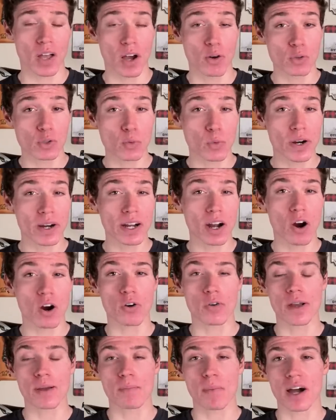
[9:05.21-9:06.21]
I was wearing a
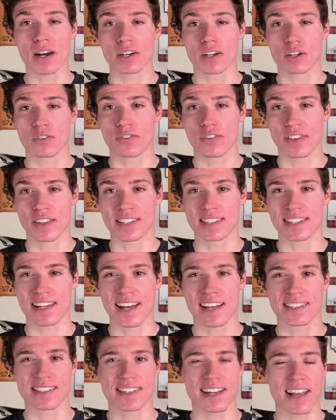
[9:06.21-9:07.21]
heart rate monitor for this
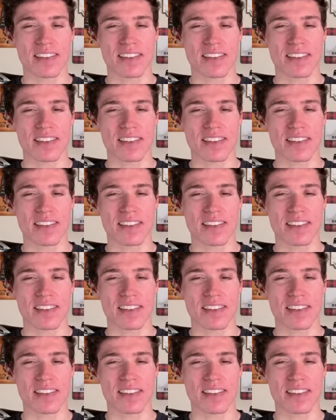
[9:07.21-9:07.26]
test,